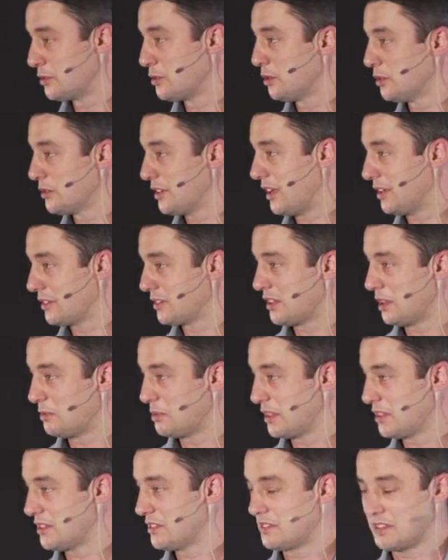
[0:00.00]
the door down
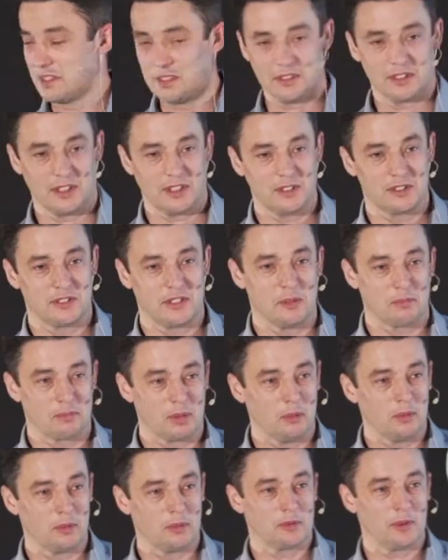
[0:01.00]
coming in because they could see the
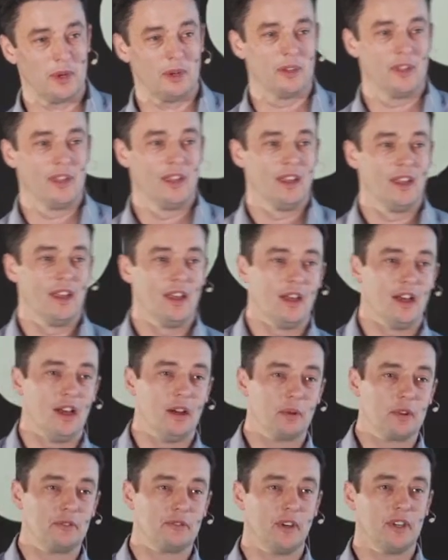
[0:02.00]
problem as well.
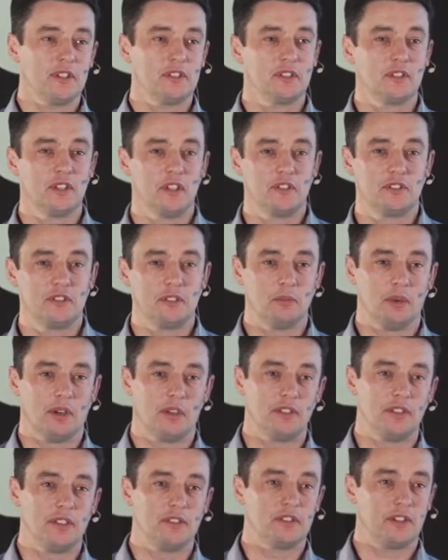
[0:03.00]
We invited Guernsey
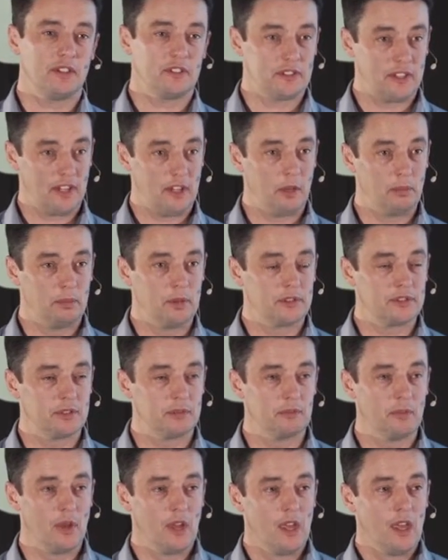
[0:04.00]
Mind in to help us.
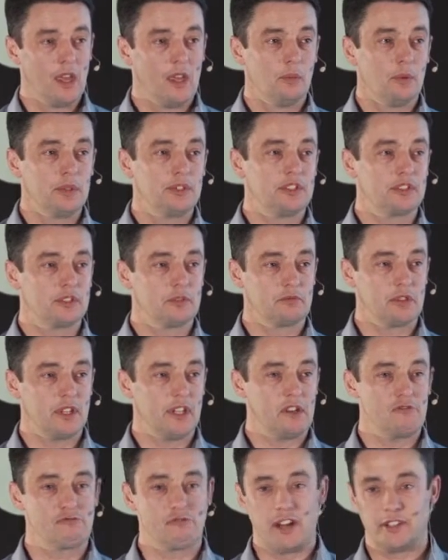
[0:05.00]
And we did some
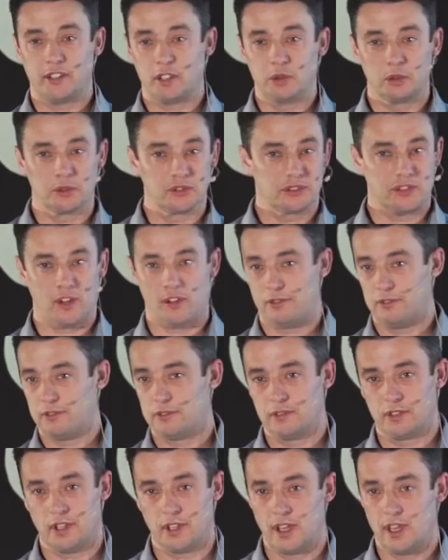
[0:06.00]
really radical
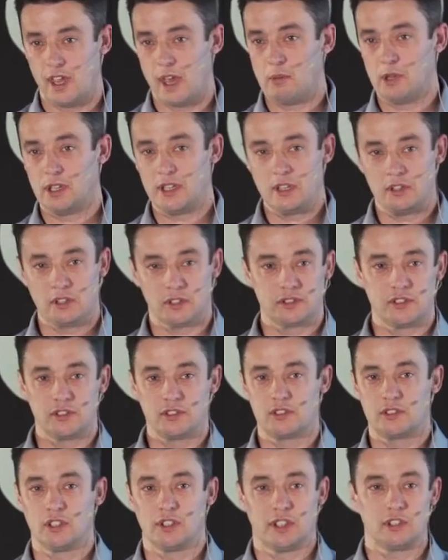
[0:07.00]
stuff. Like Emily got
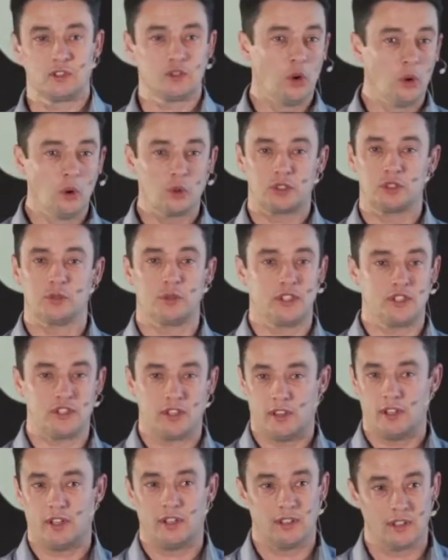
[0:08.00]
us to talk to each
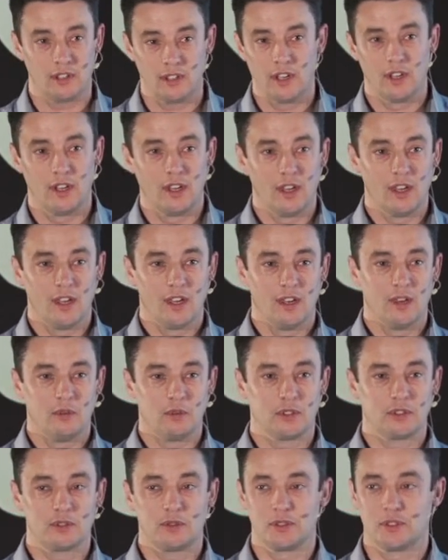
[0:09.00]
other,
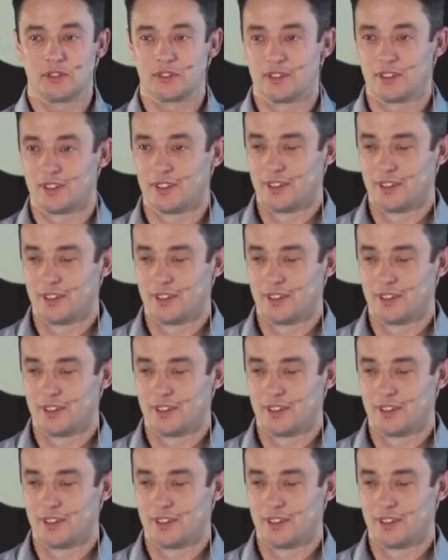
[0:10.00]
which was...